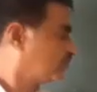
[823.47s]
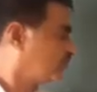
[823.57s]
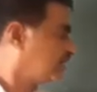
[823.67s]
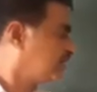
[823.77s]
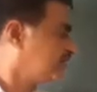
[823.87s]

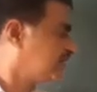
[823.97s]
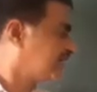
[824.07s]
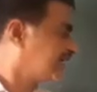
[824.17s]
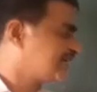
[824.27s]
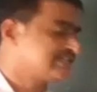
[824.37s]
we give the
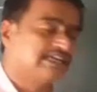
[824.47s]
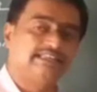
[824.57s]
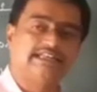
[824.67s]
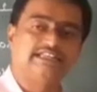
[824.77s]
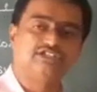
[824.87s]
direction
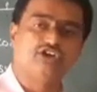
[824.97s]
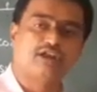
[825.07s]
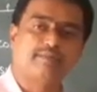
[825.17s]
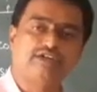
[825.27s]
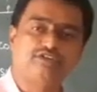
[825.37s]
that is
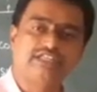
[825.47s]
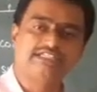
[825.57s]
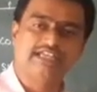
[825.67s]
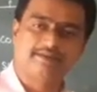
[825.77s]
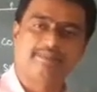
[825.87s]
normal to
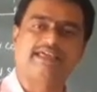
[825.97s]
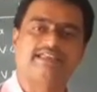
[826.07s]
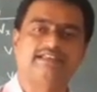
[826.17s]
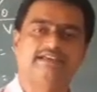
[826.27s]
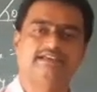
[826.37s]
this
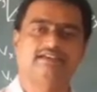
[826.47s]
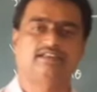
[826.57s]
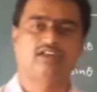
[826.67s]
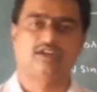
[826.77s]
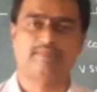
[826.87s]
plane,
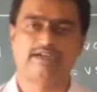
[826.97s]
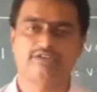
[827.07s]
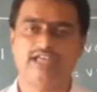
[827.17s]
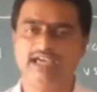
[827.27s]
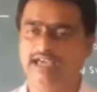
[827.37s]
normal to
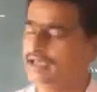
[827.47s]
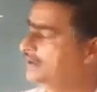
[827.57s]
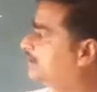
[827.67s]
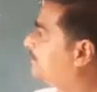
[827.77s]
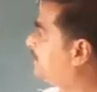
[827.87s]
the
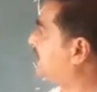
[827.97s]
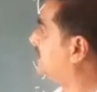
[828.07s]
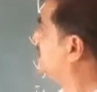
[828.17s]
plane.